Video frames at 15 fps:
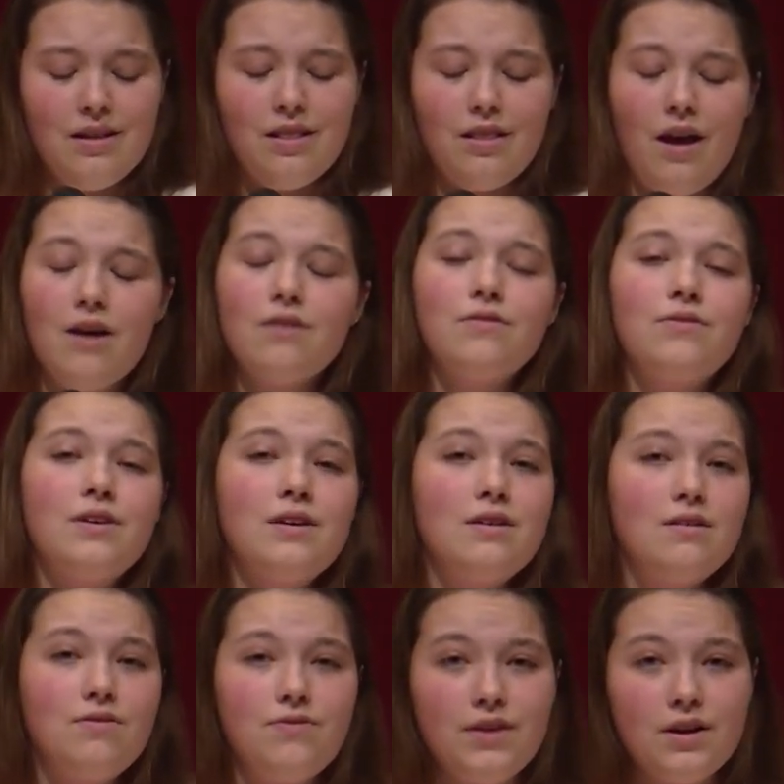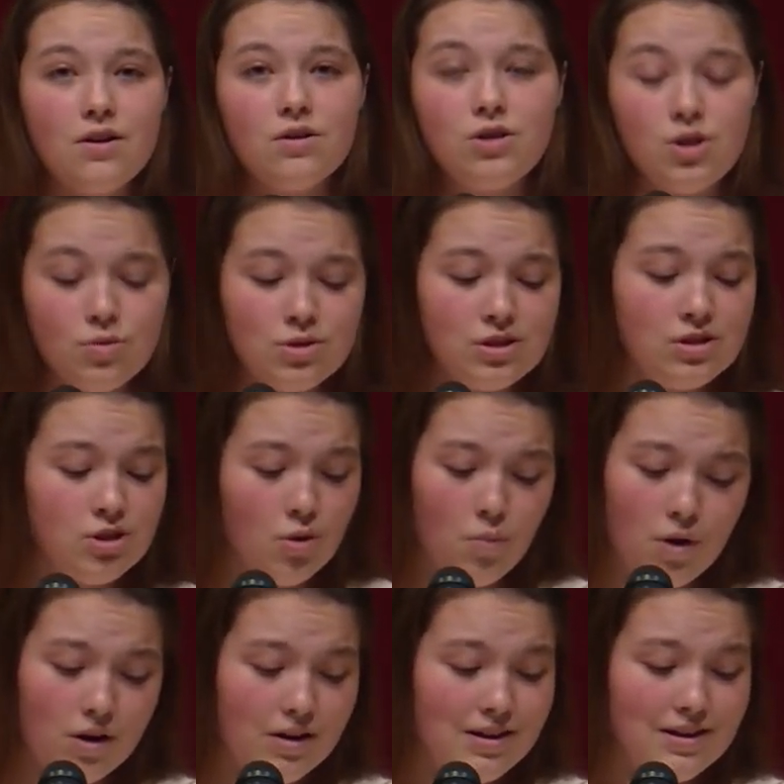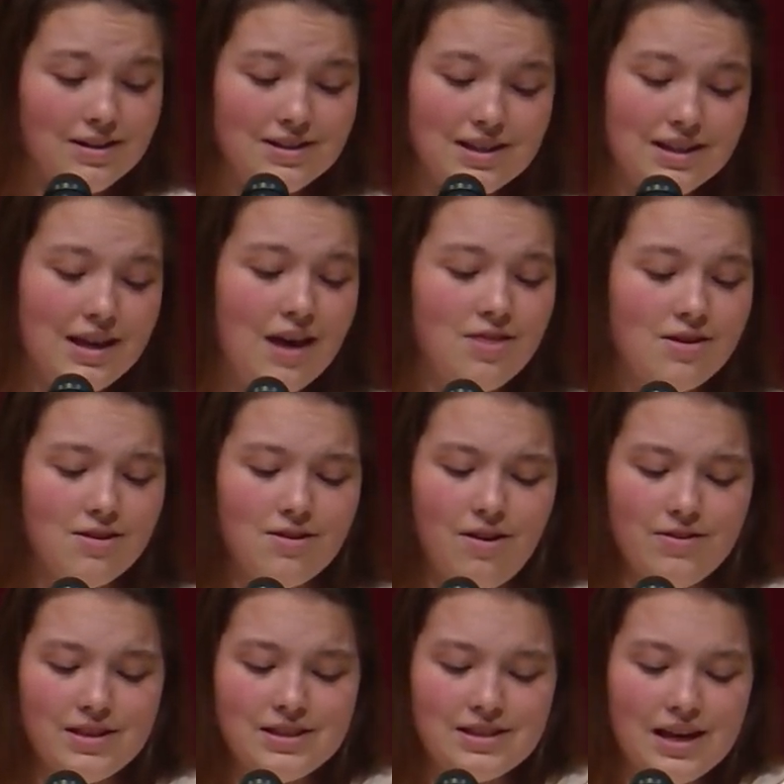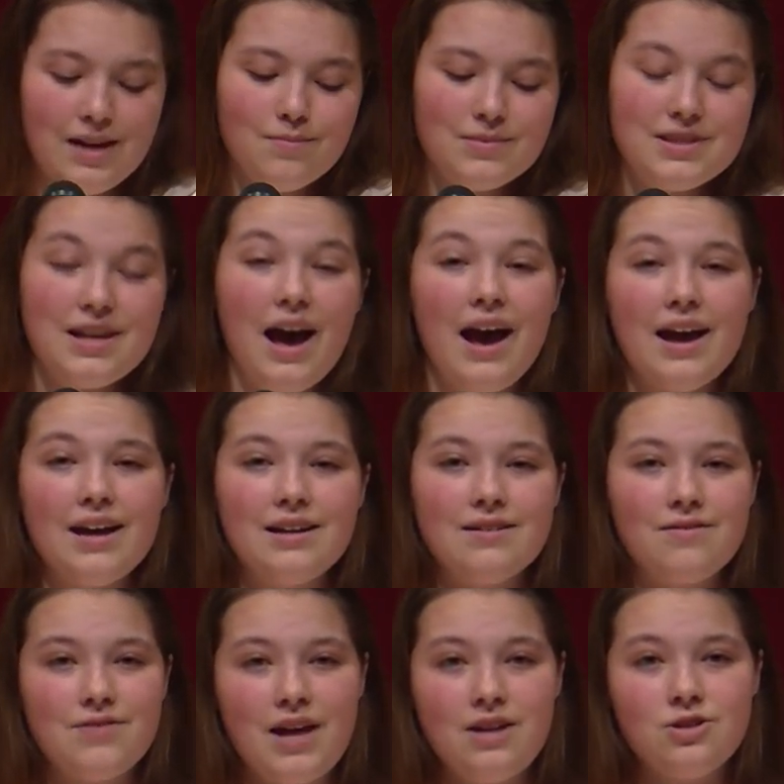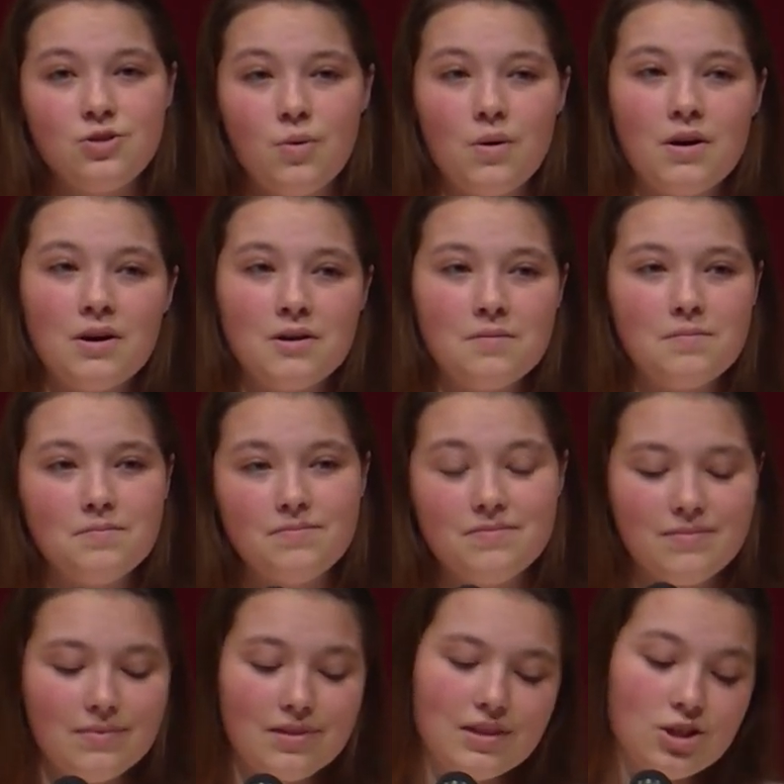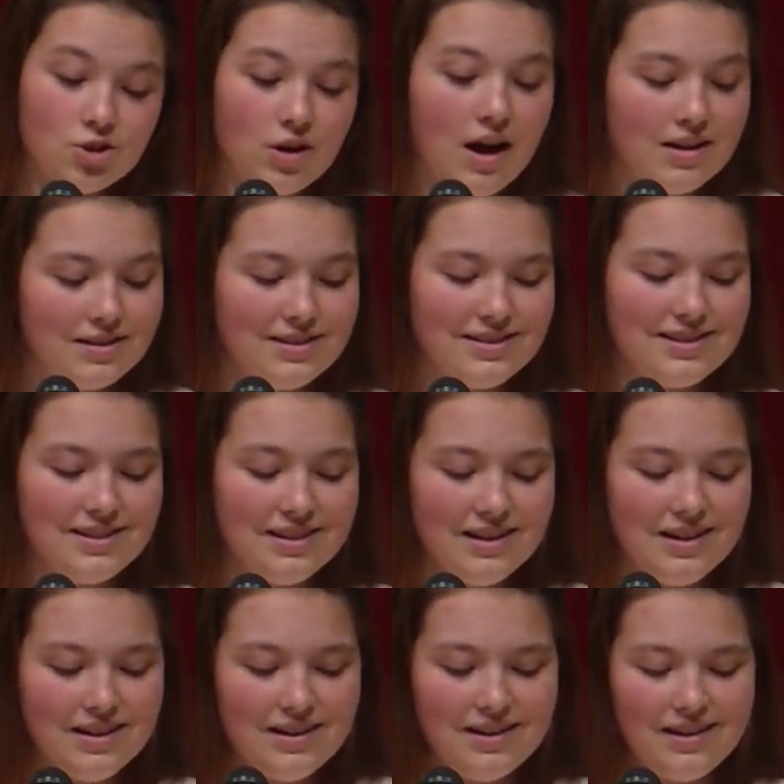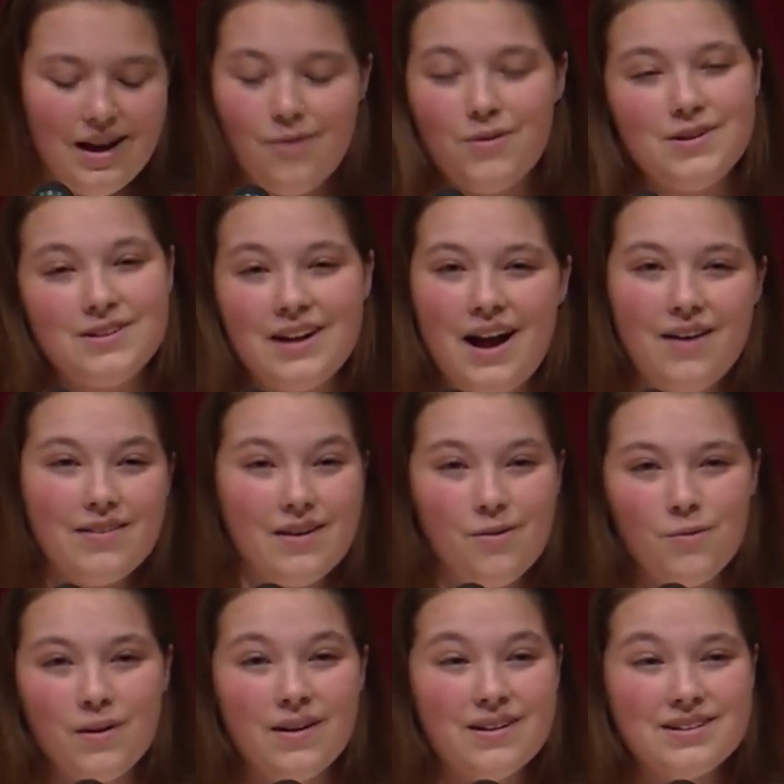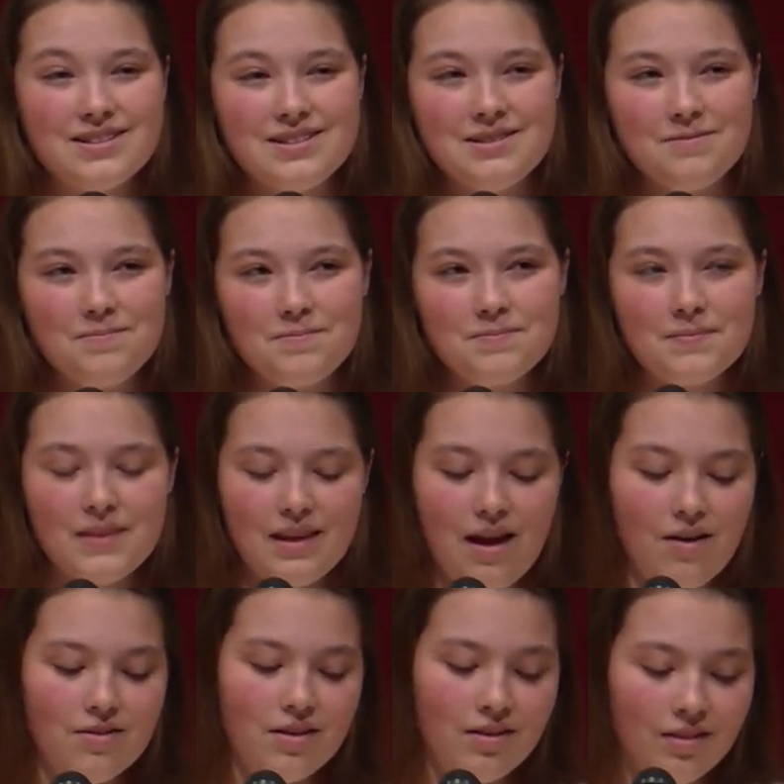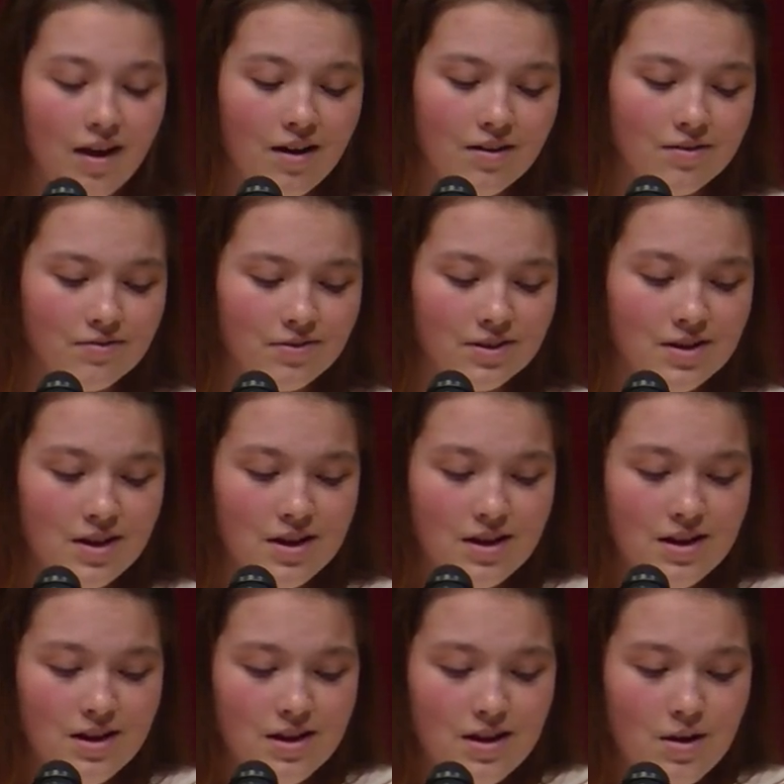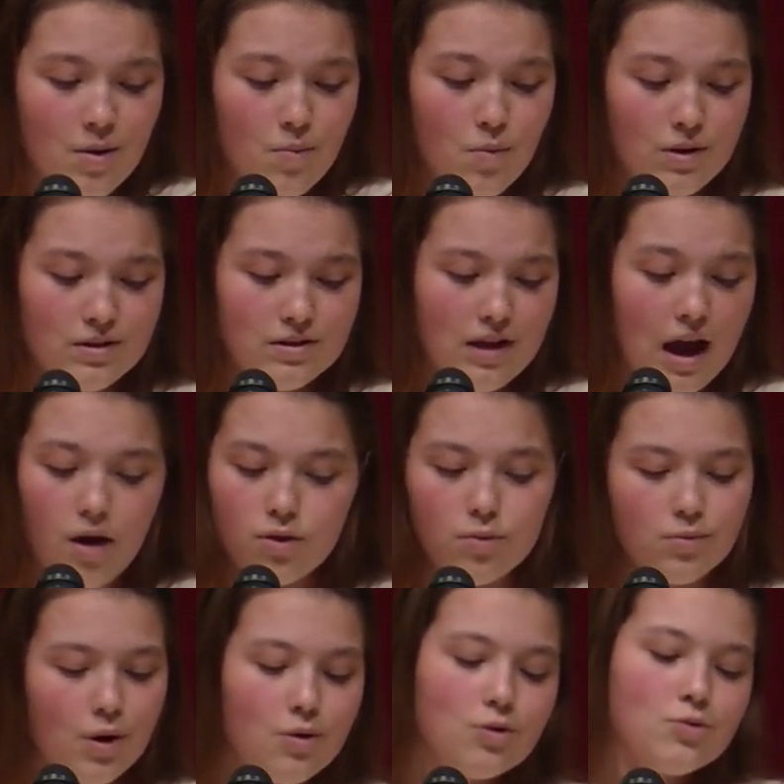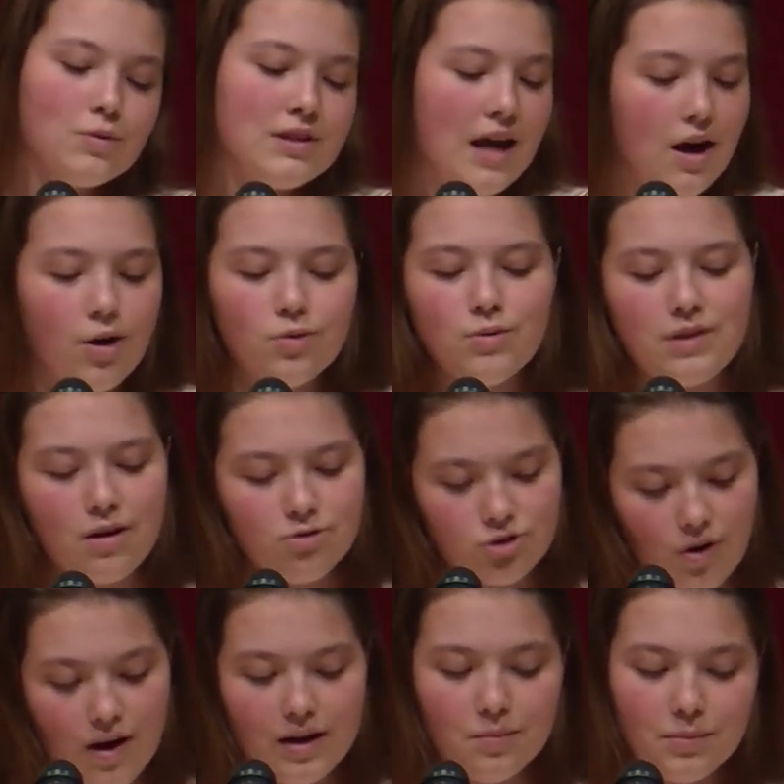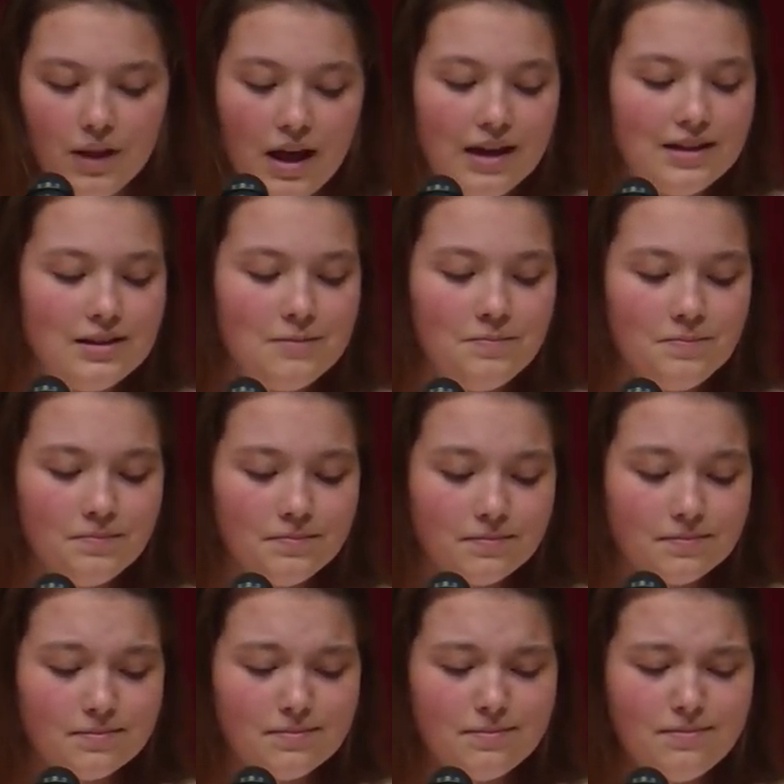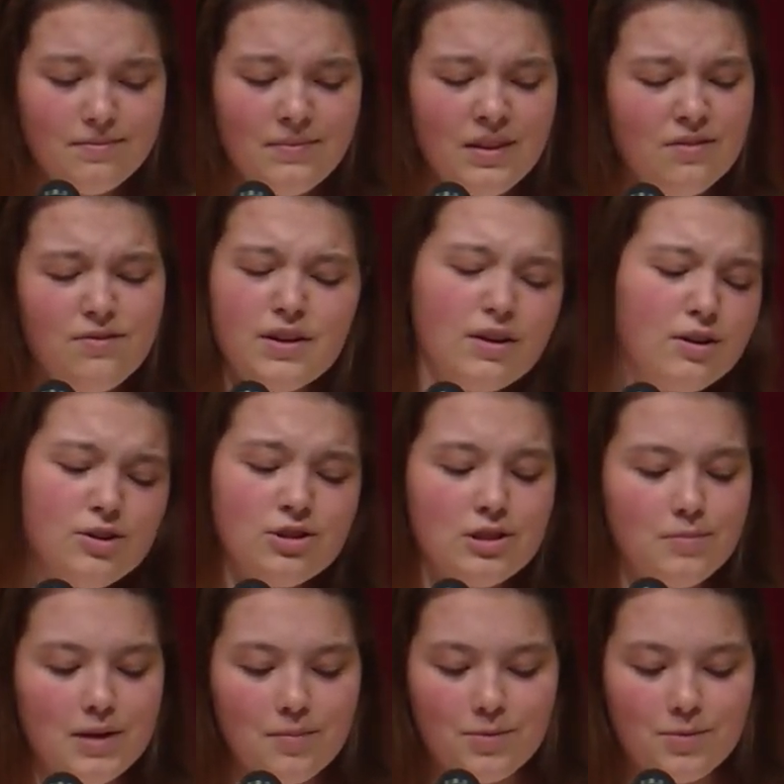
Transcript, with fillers: Love and fear used to work together on the same side of that door, the trust. I wonder how that worked how the love was, how the rose was held without drawing blood. Fear used to be a